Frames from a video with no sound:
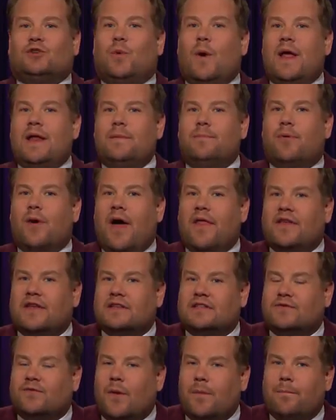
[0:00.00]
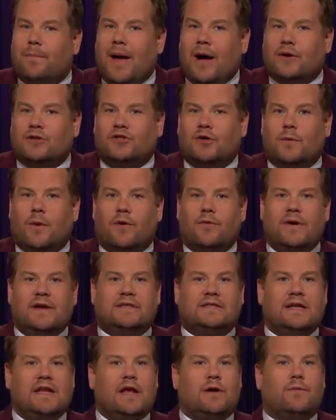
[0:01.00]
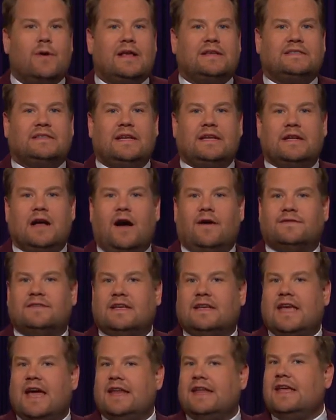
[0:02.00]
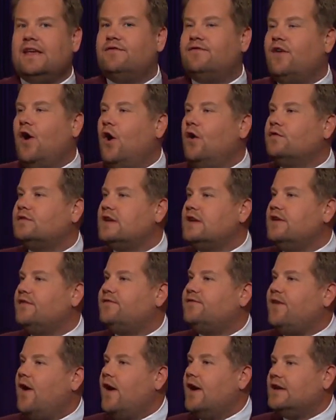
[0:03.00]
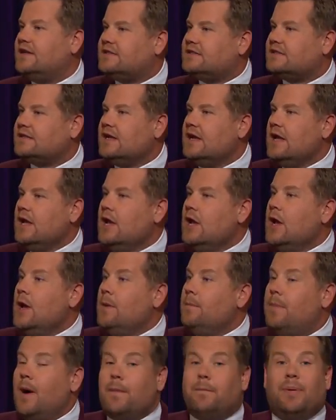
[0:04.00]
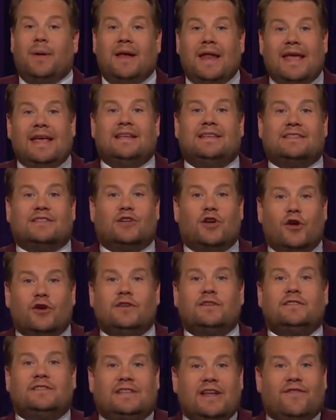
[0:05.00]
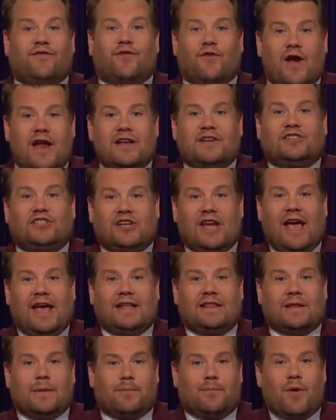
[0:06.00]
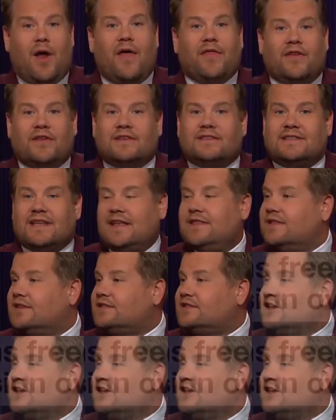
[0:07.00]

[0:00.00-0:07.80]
Twin brothers from Belgium were recently arrested after getting involved in a fight. But police couldn't differentiate the brothers in the